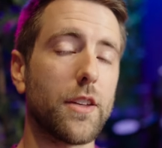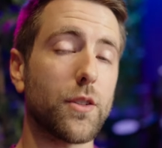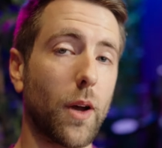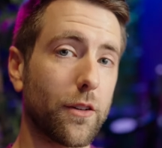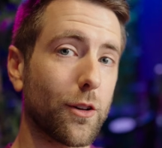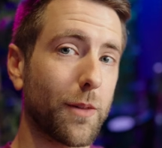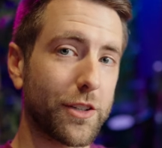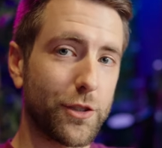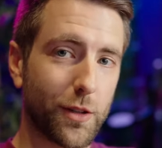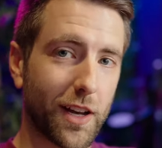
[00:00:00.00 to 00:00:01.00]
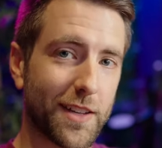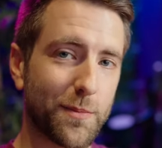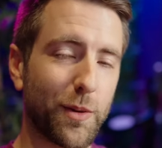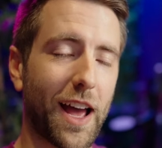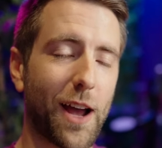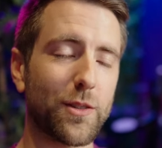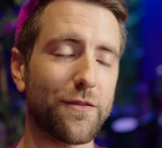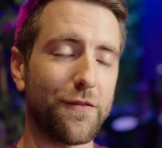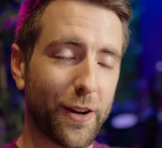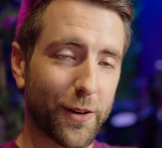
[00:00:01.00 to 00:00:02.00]
So I don't know about you guys, but I was
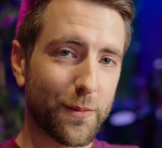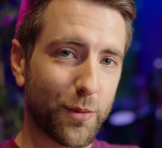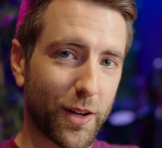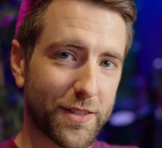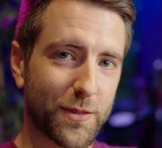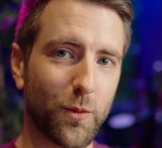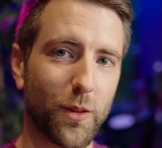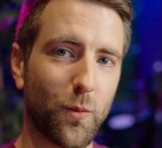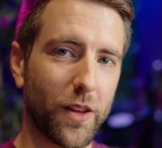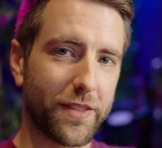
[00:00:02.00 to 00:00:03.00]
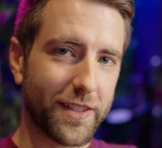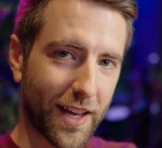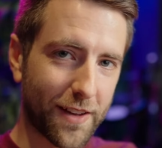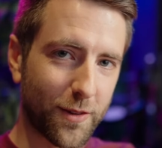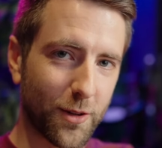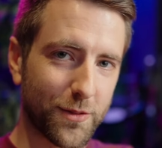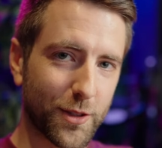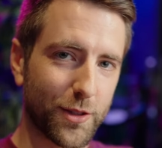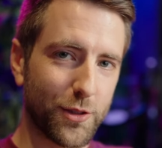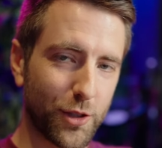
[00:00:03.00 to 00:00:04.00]
very impressed with what these iPhones
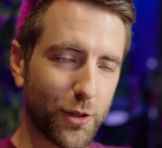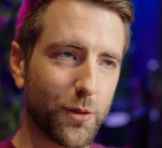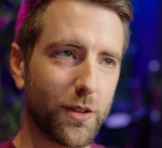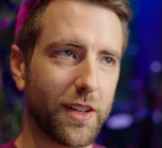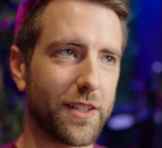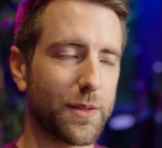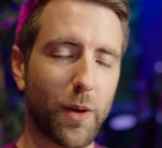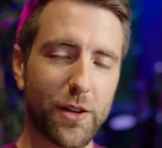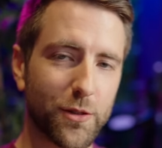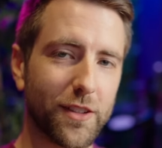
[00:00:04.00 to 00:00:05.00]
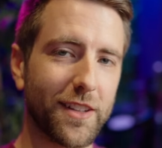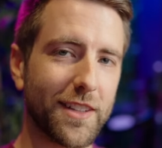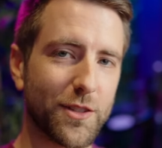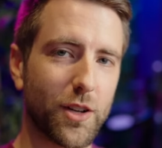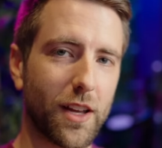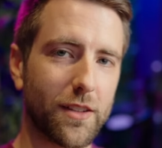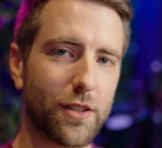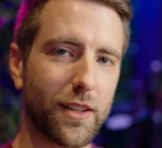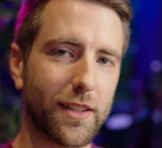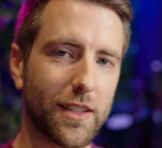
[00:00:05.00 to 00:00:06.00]
could do, especially in this
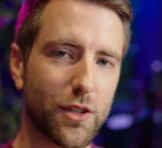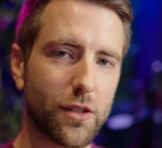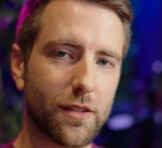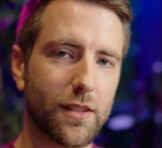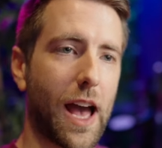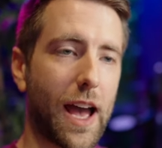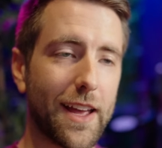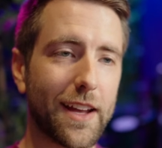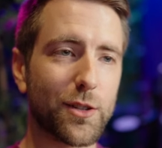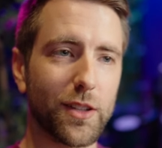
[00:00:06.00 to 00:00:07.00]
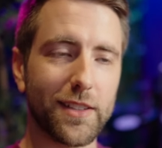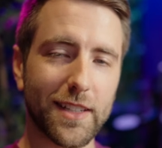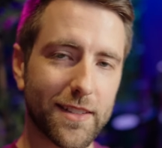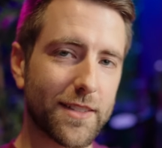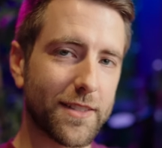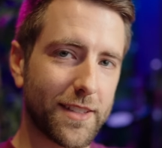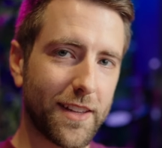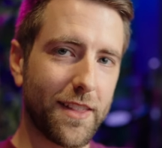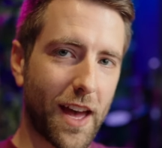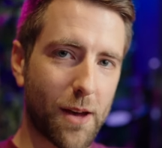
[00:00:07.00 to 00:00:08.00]
challenging condition. I actually didn't see
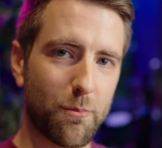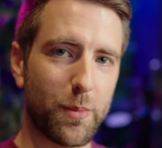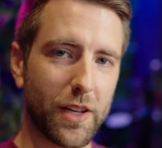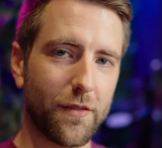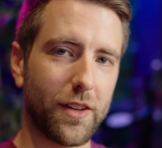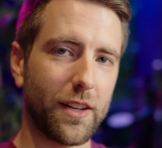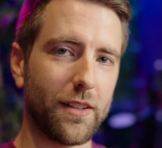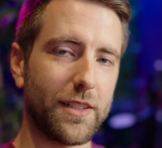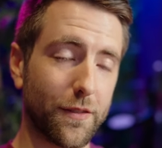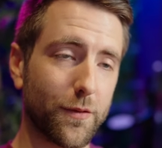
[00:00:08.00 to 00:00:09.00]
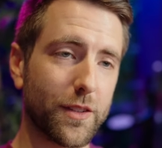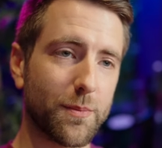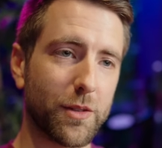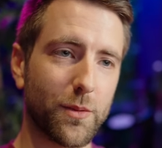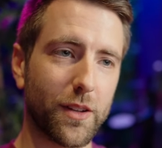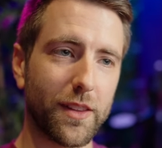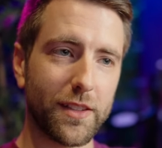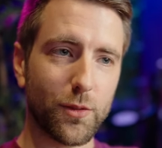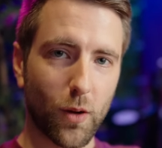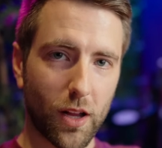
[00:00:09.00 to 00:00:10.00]
that big of a difference between the
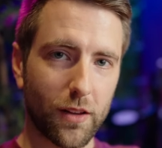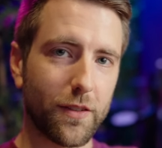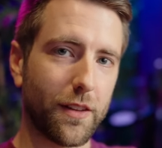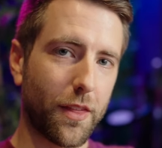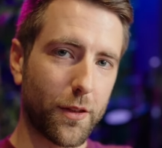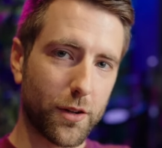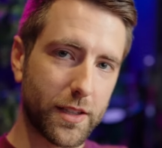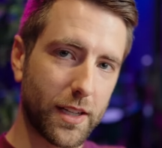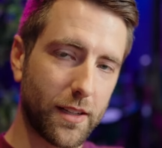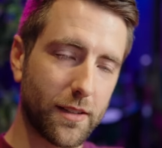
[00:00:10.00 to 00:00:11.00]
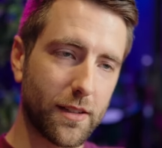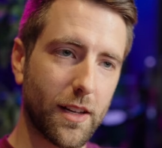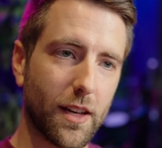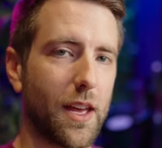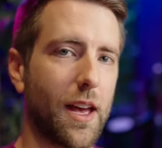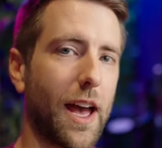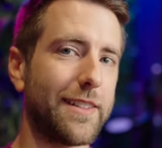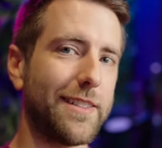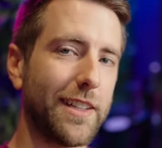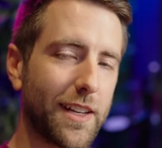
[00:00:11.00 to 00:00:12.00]
twelve and the thirteen. I
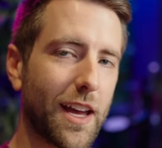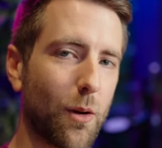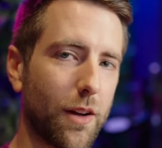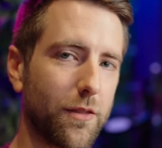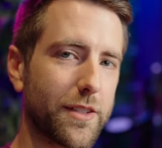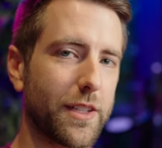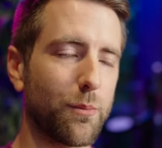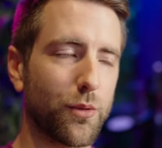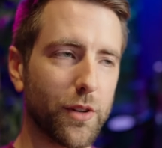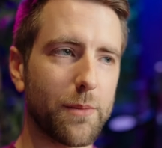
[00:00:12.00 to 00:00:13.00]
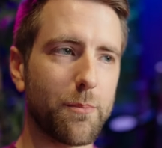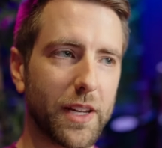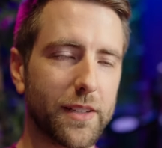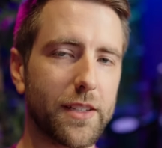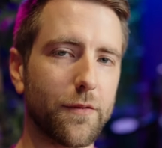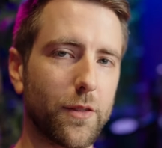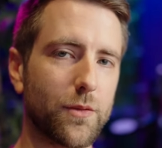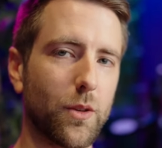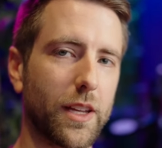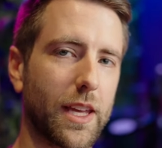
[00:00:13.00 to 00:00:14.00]
did, however, see a pretty big
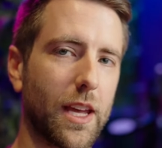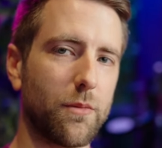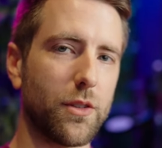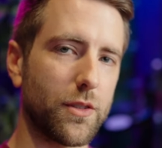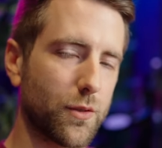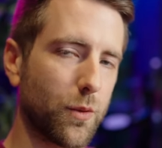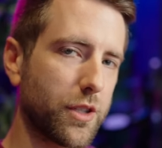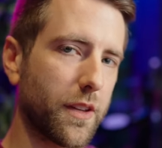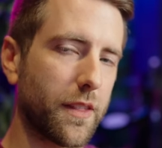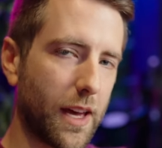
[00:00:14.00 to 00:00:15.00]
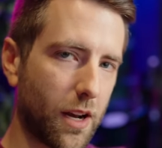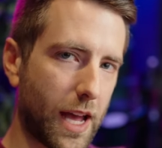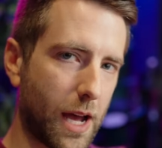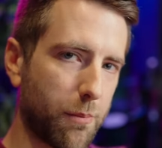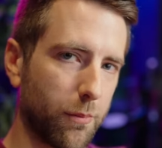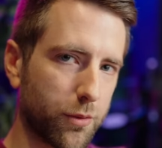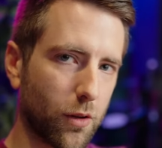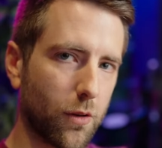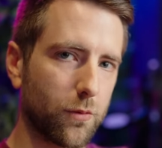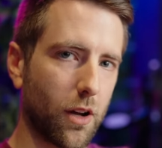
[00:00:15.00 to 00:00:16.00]
difference when it came to switching that Apple
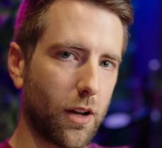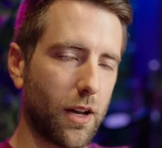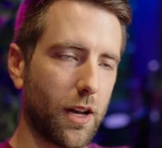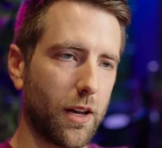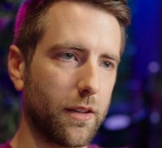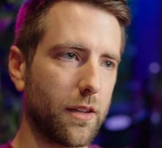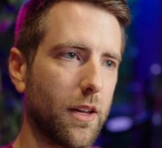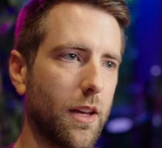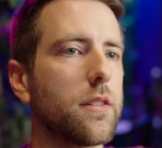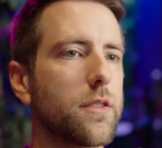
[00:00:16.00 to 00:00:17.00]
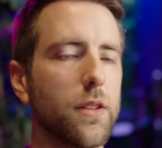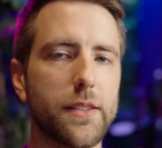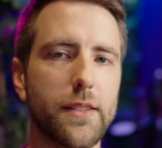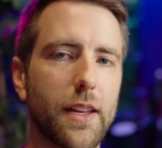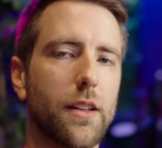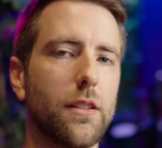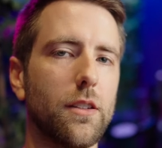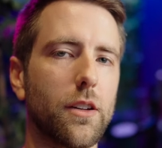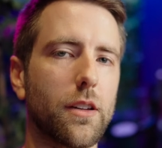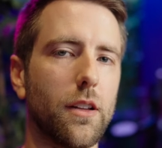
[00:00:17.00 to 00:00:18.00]
Pro RAW on. So let's take a
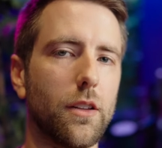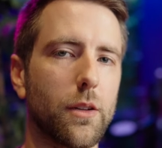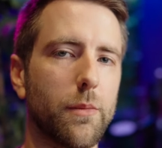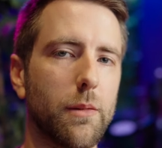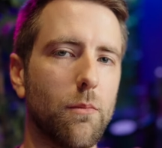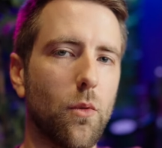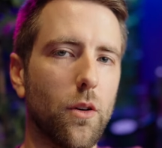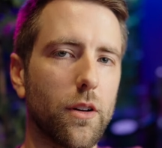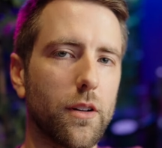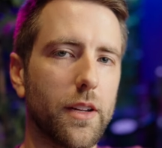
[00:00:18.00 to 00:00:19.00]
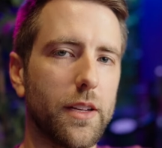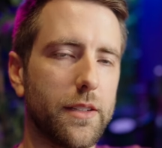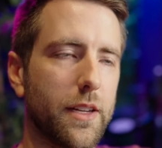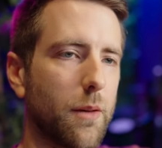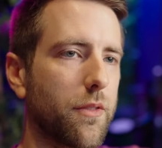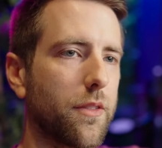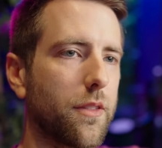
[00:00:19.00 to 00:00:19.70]
look a little bit more in depth.